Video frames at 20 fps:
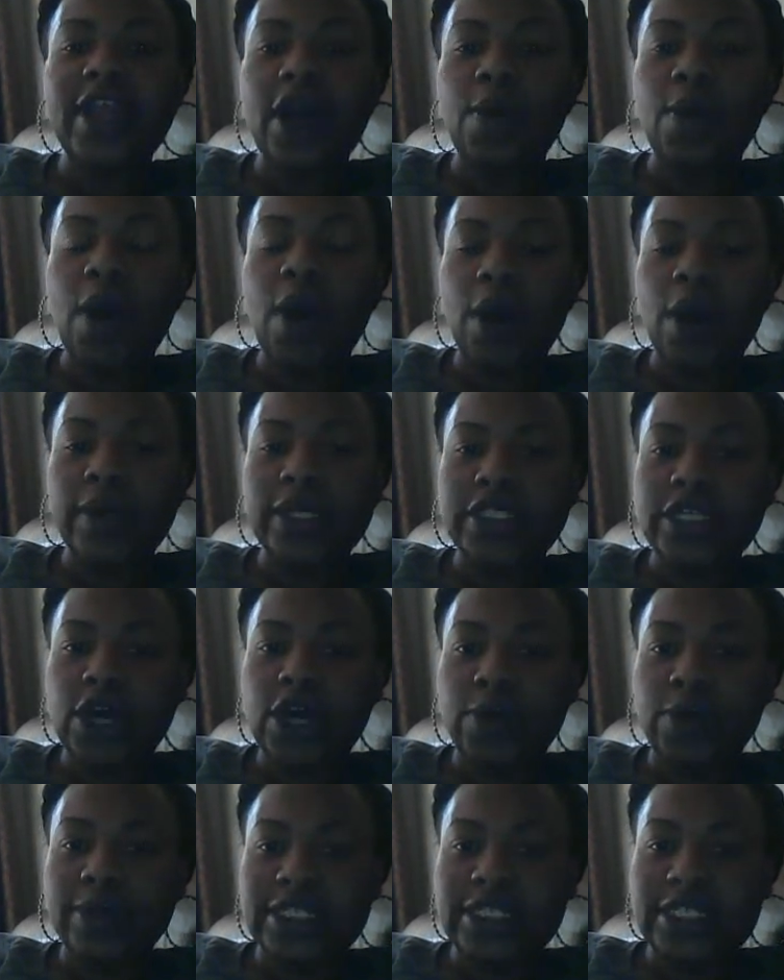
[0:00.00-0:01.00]
I would always
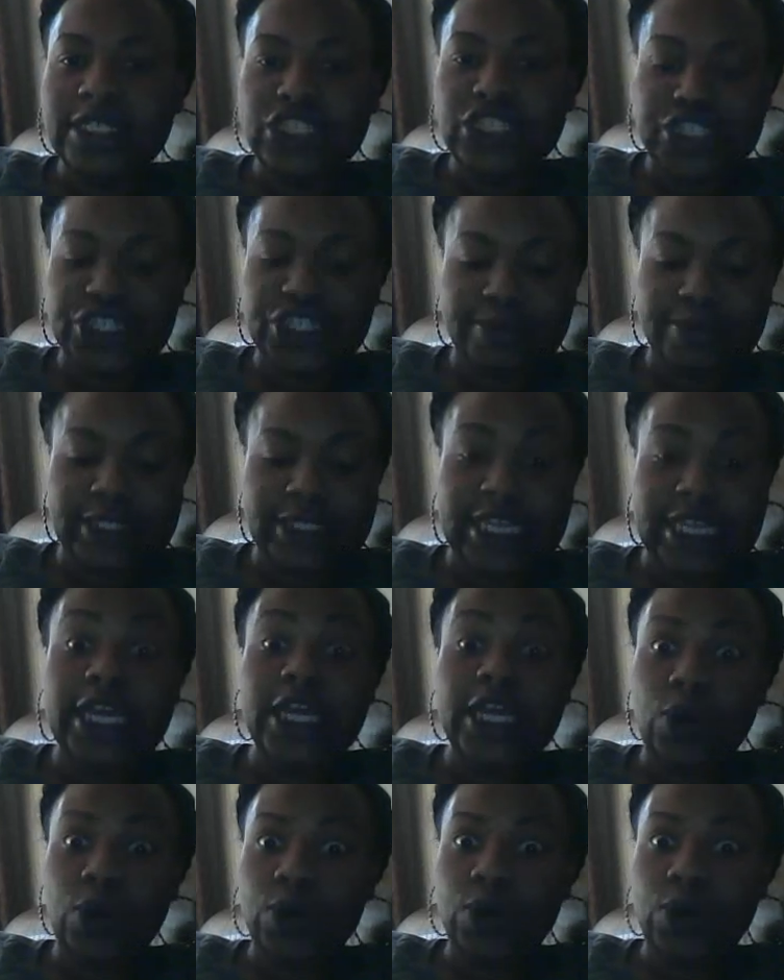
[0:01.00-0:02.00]
go into the gym to
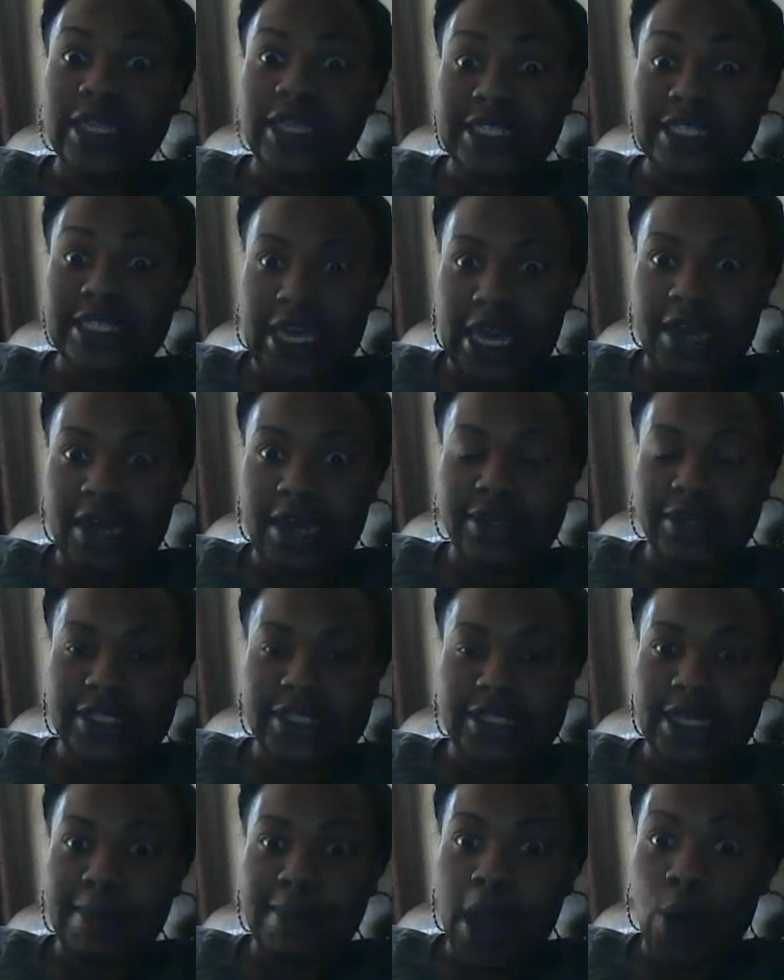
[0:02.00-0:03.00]
get on the scale to
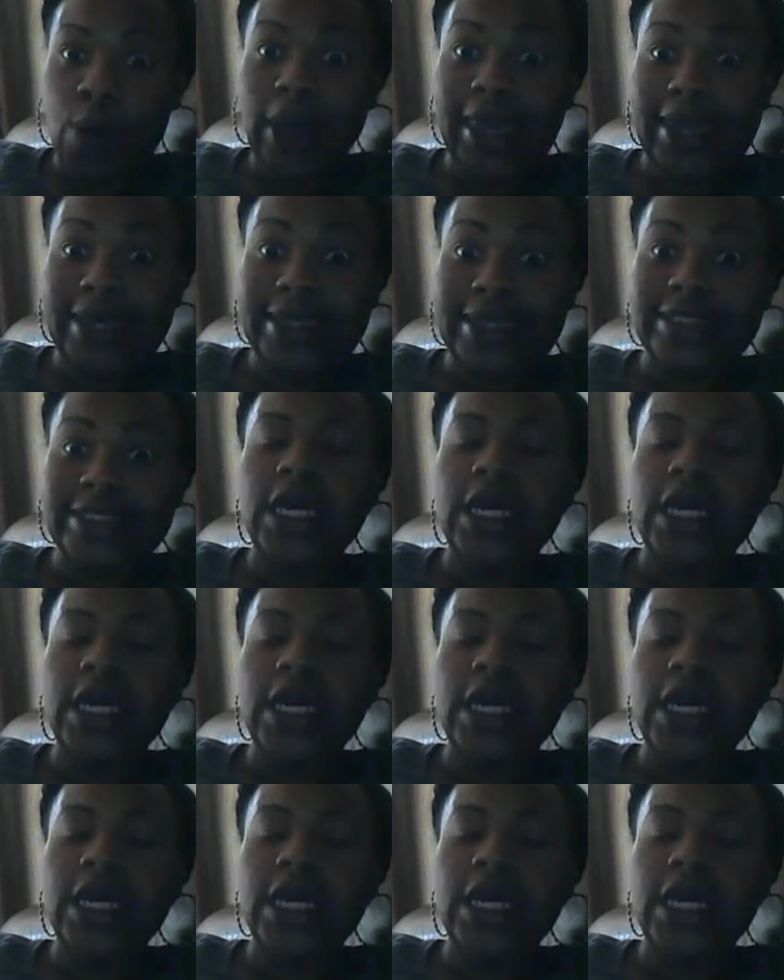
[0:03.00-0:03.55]
see my weight.